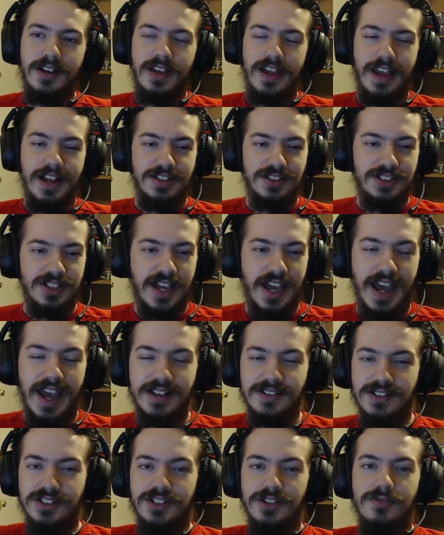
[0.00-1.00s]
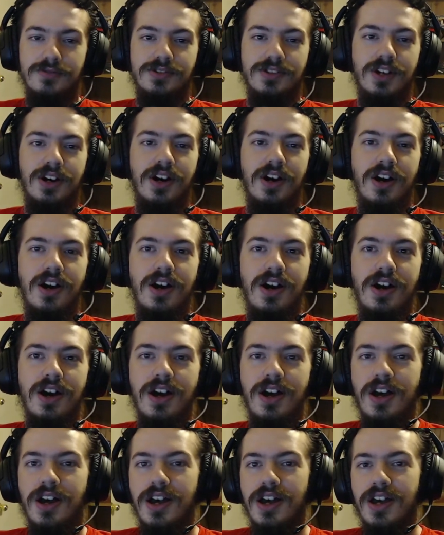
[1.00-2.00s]
and you have to do
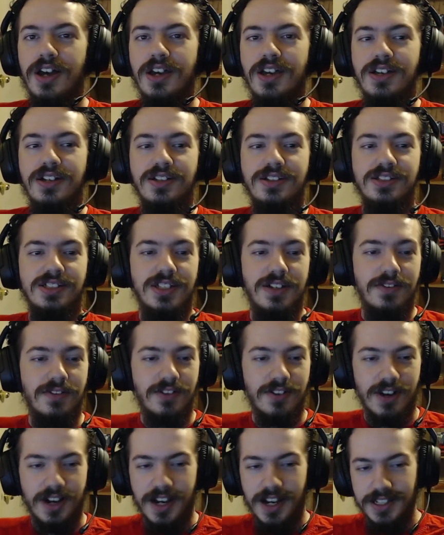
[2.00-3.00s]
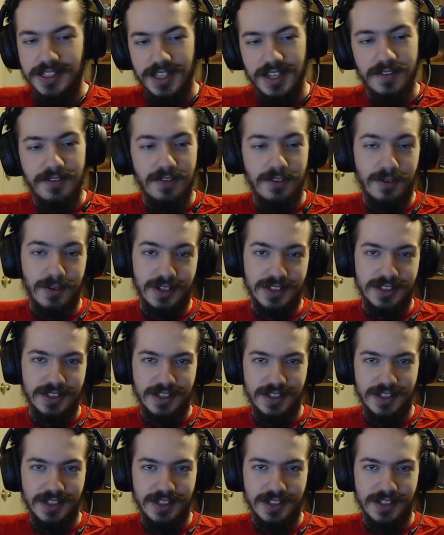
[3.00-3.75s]
tons of grinding if you want to